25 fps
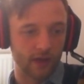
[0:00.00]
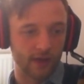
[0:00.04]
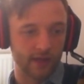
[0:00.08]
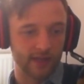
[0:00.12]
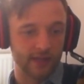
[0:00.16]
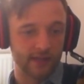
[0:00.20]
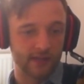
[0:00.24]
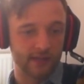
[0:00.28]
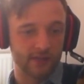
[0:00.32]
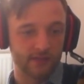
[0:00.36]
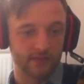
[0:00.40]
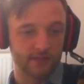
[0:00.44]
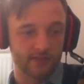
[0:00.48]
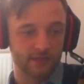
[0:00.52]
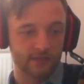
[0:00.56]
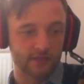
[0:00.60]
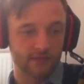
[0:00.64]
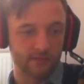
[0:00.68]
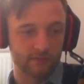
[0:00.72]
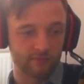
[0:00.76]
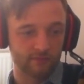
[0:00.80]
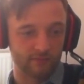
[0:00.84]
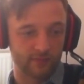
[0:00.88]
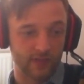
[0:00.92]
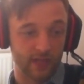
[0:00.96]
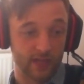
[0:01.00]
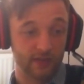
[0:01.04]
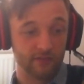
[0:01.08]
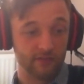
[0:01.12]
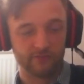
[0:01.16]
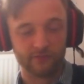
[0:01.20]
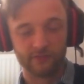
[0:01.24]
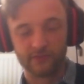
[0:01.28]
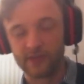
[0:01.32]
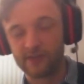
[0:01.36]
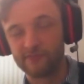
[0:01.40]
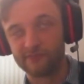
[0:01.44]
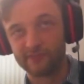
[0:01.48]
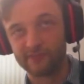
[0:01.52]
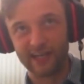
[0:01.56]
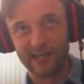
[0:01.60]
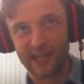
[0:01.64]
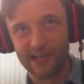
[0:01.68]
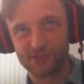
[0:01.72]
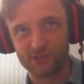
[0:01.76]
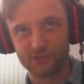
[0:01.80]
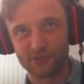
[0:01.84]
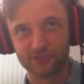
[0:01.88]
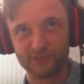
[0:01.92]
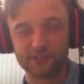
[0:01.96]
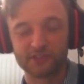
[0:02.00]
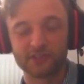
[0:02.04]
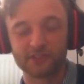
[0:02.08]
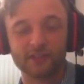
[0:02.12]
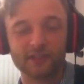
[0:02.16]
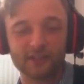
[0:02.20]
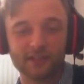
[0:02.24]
it's in the legend.